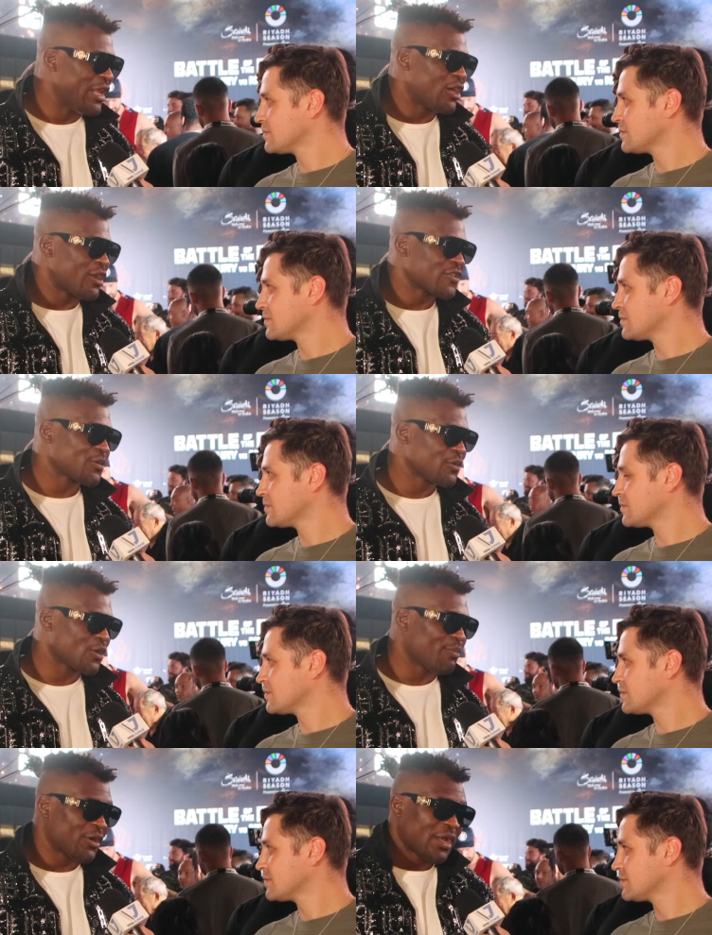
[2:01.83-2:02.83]
Speaker 1: a lot of
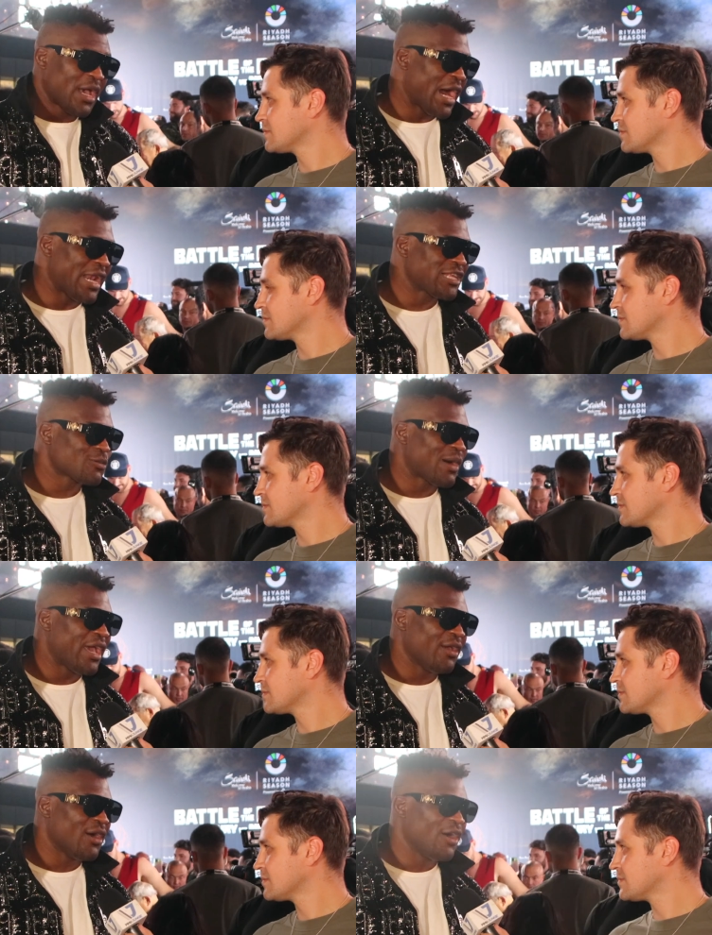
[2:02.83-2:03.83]
support. And that's
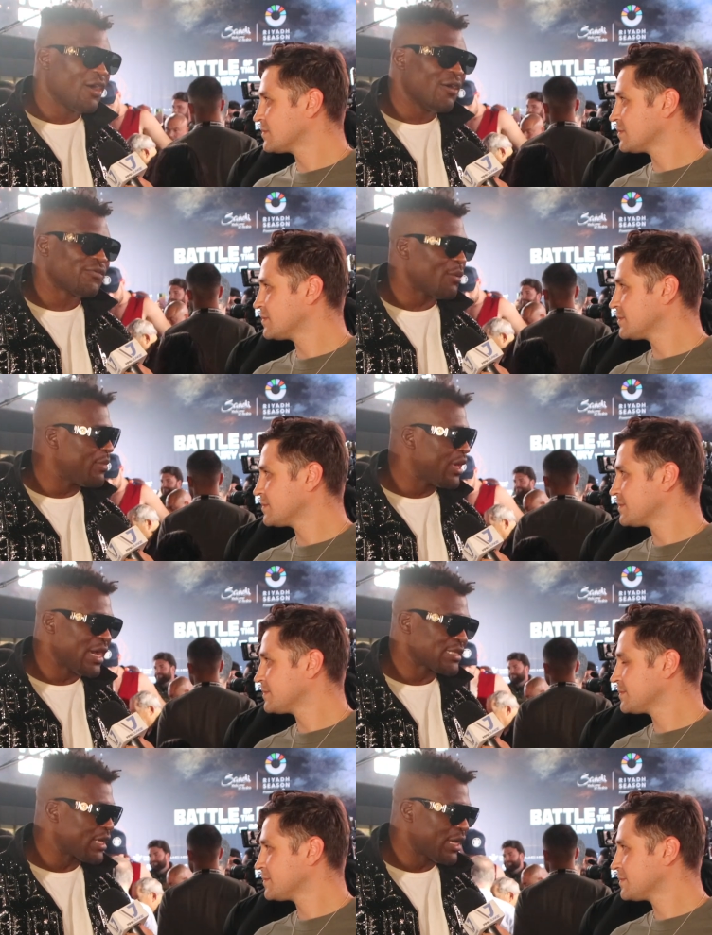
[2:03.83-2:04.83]
why uh, for me
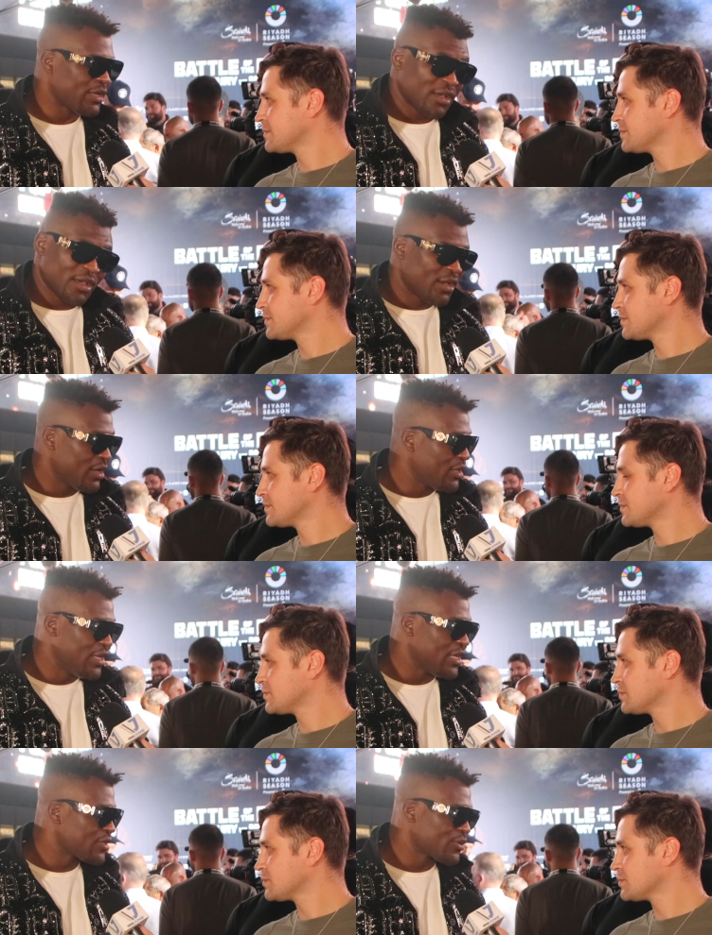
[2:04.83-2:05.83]
I said
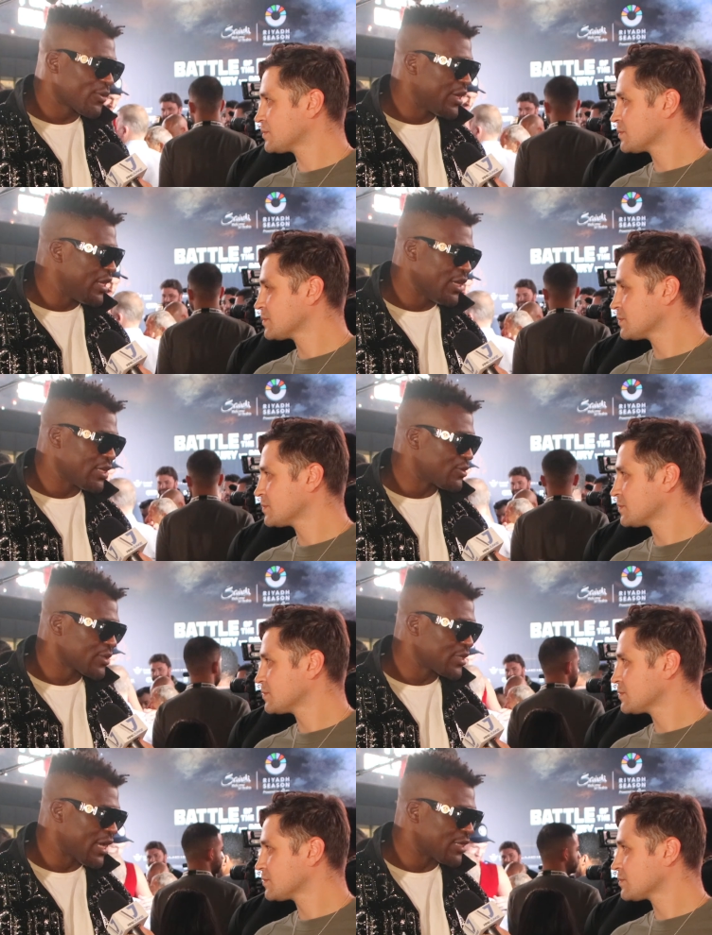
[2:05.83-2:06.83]
this already a
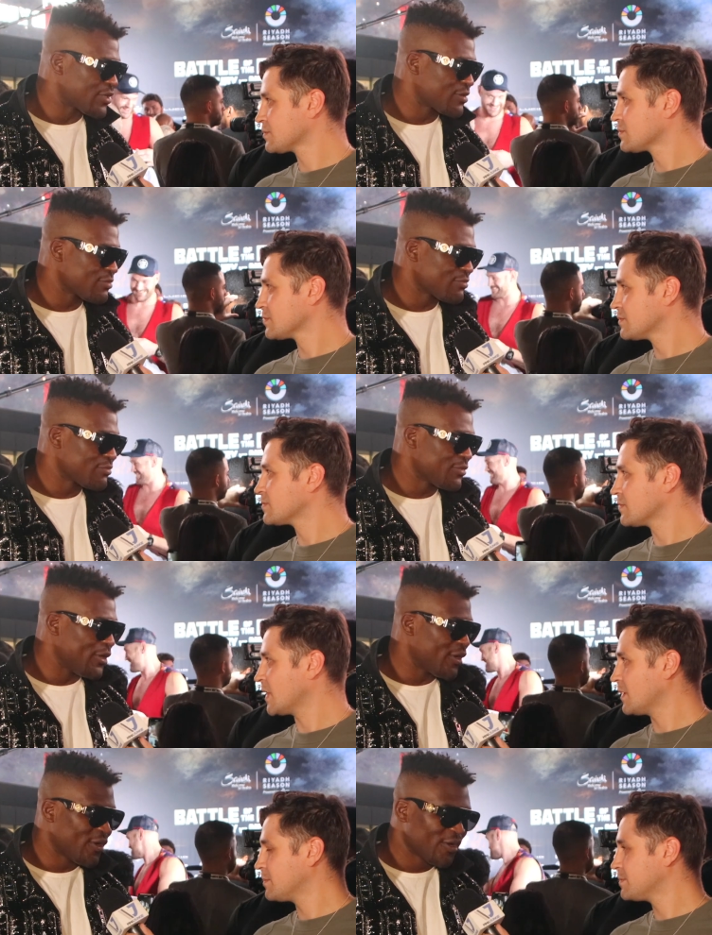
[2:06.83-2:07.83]
success.
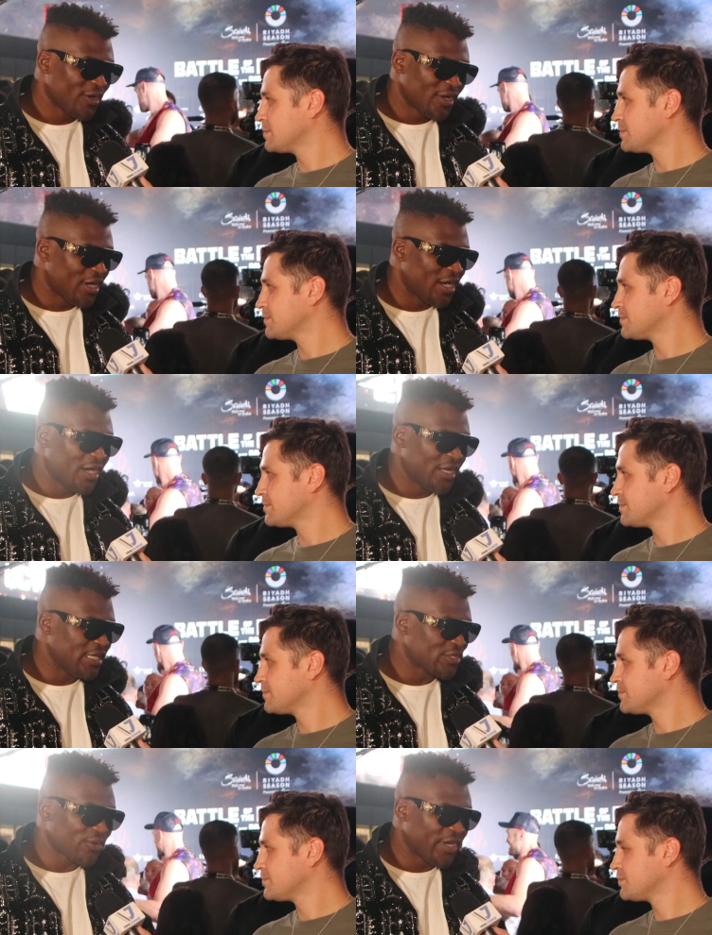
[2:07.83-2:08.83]
You know, uh,
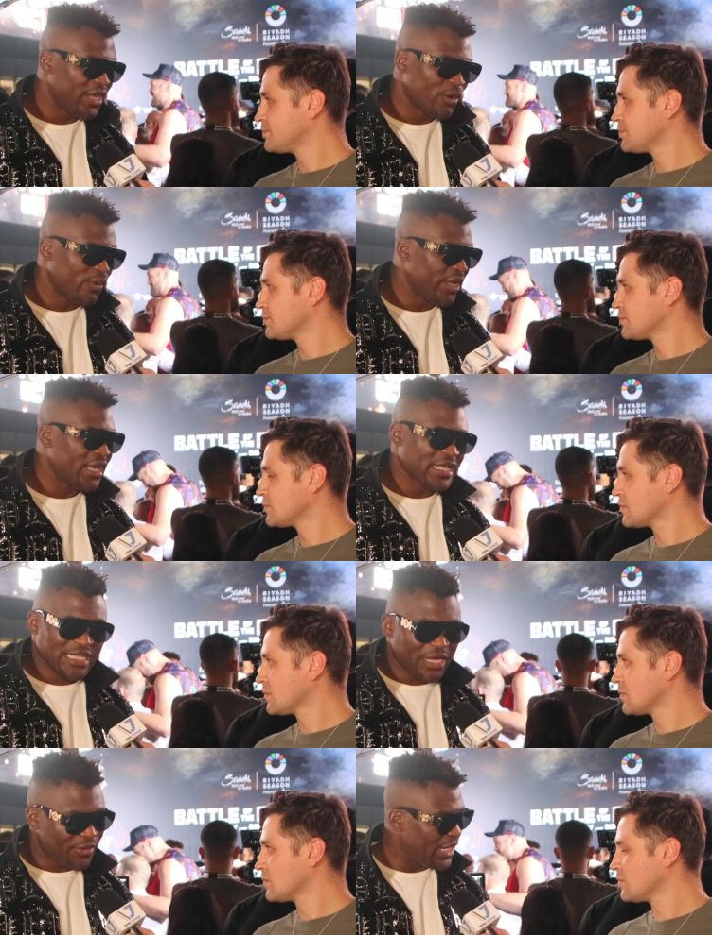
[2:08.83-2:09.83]
this already a win. It's
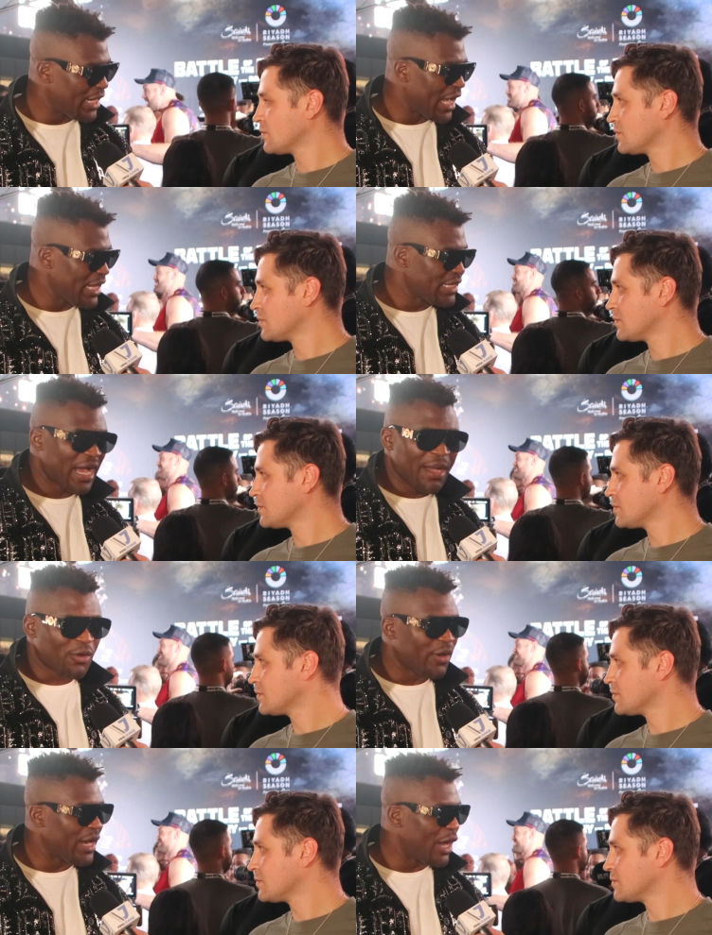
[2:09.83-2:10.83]
Saturday night. I'm
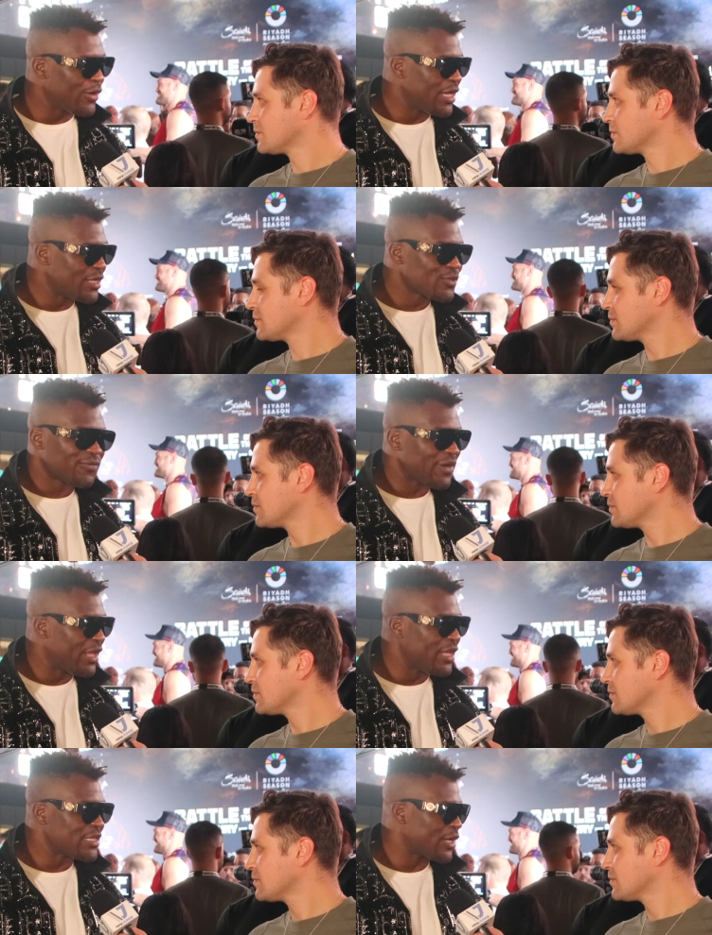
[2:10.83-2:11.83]
going out there to
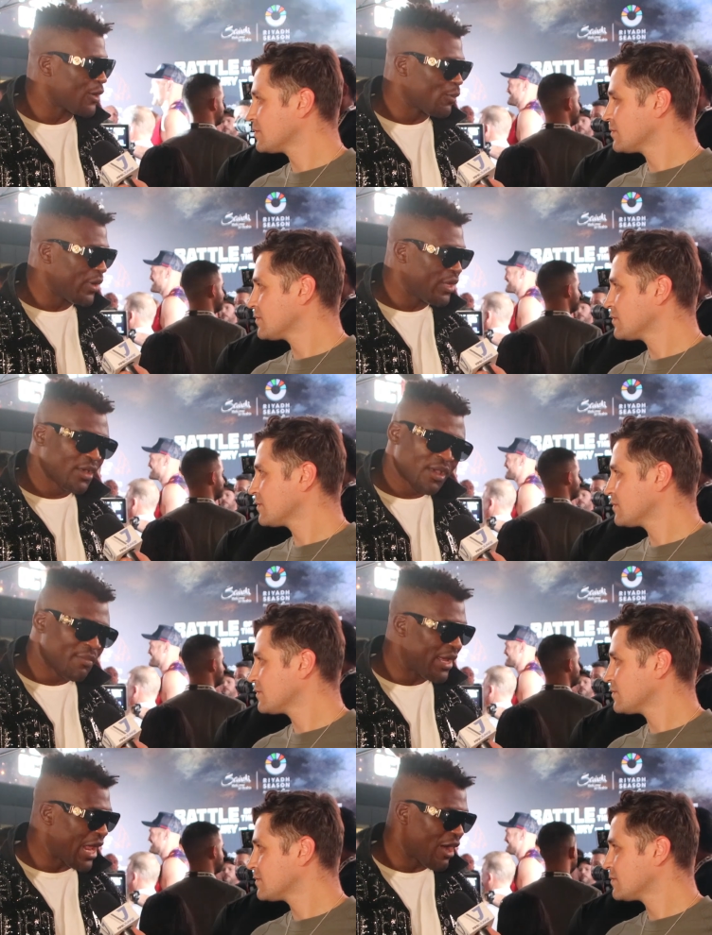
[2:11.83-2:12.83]
find a second win,
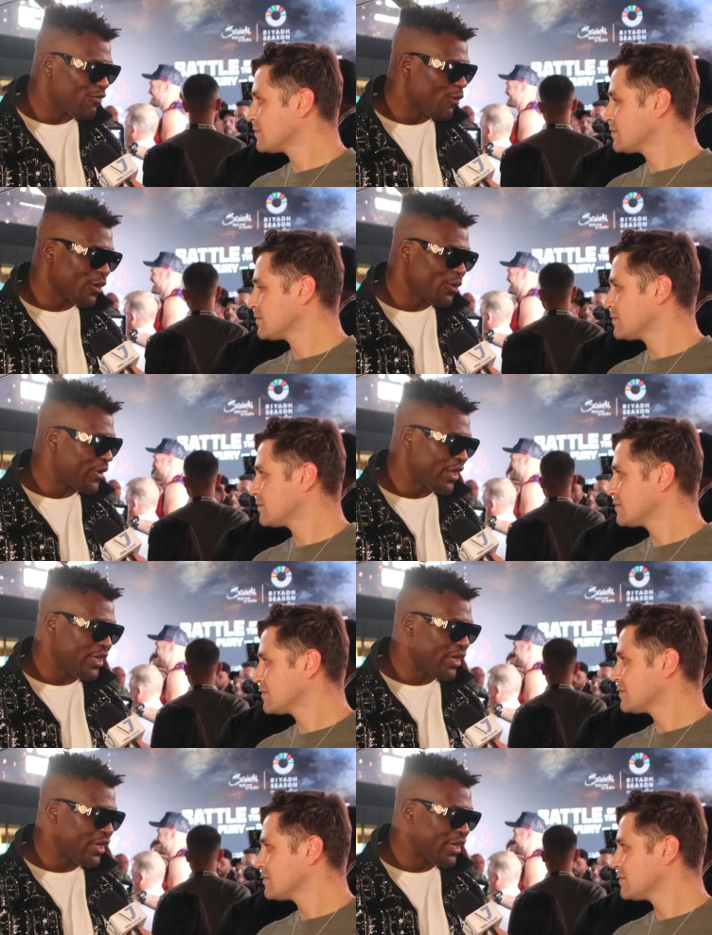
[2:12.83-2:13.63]
but I have won already.